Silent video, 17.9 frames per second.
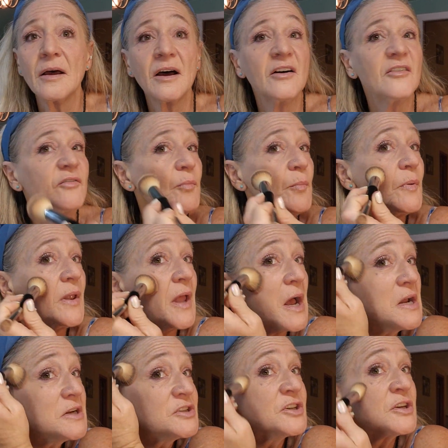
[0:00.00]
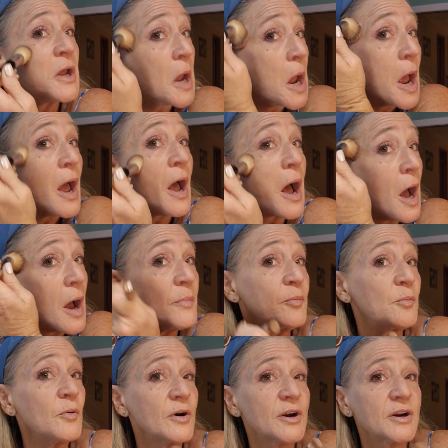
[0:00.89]
of blush
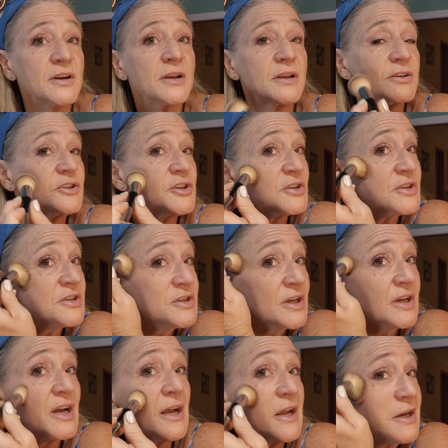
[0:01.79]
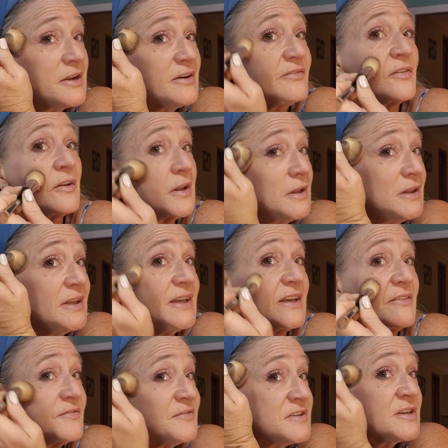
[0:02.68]
upward just to kind of
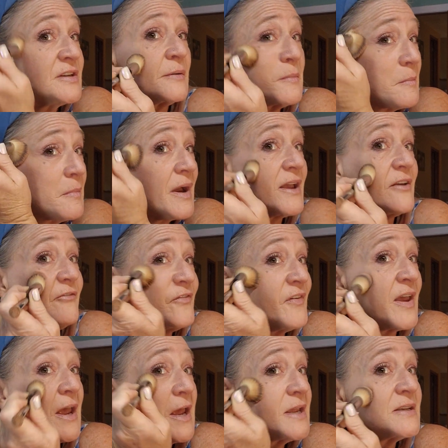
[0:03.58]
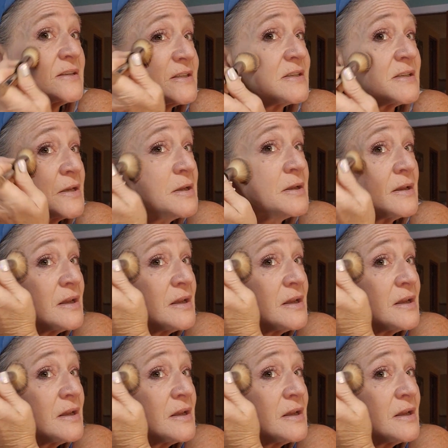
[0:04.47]
lift my face.